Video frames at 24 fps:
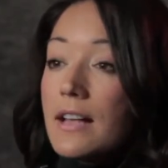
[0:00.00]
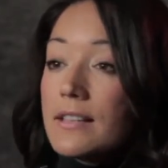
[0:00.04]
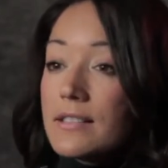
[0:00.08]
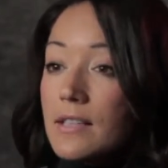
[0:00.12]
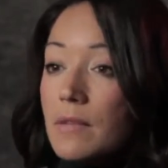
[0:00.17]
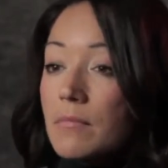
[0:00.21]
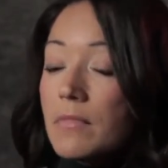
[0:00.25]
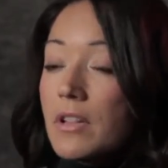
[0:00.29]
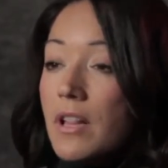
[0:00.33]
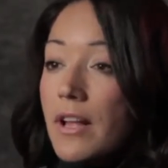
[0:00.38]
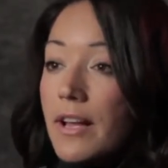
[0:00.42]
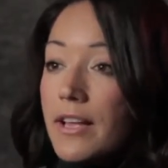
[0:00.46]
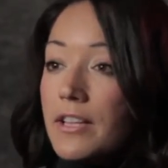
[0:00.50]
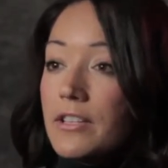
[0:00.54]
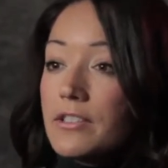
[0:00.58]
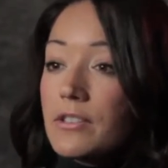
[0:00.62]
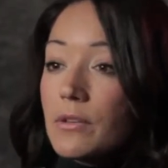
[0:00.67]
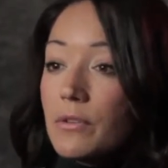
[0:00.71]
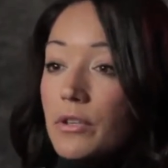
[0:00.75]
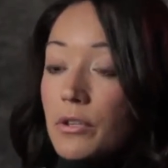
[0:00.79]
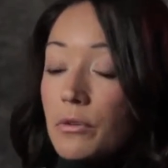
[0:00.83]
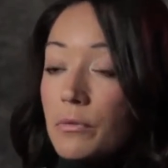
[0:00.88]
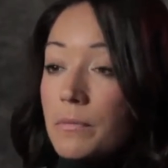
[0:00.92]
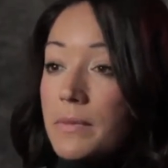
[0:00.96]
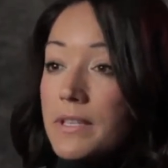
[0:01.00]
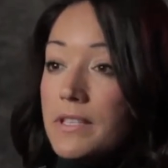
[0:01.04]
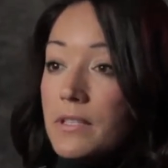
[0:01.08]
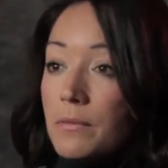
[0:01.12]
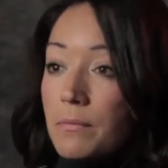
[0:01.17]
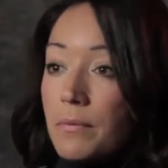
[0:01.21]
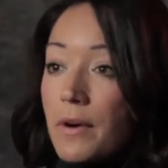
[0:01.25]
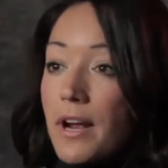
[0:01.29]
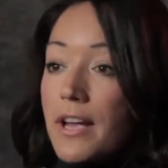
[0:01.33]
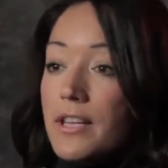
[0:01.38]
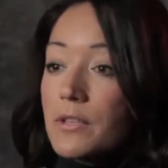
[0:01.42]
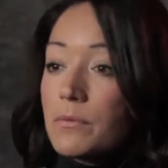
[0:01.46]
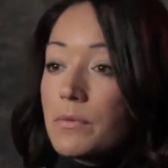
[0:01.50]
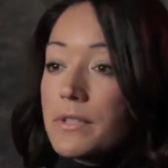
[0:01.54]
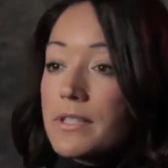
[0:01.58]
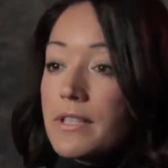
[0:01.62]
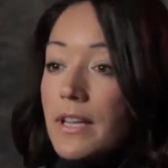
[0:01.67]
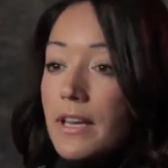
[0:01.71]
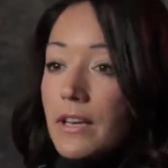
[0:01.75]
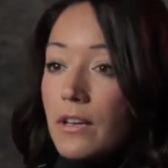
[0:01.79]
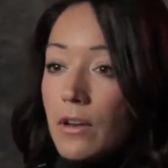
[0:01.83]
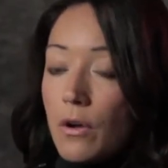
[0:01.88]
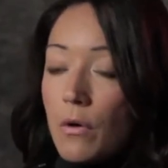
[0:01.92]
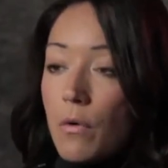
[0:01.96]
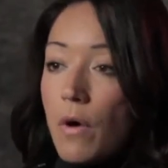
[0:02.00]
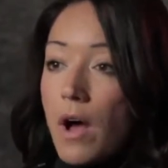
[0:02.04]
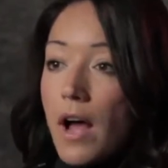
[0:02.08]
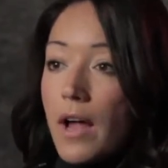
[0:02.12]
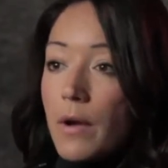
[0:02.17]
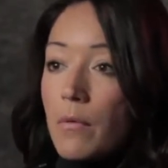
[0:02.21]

Some clients, you'd be surprised, would say, no,